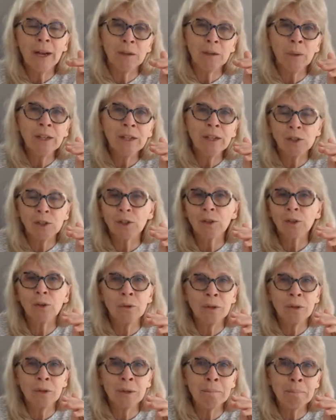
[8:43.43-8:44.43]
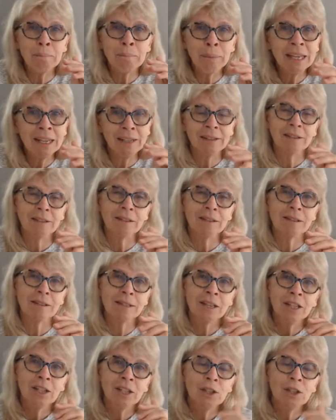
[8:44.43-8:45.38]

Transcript: we used to call them beakers.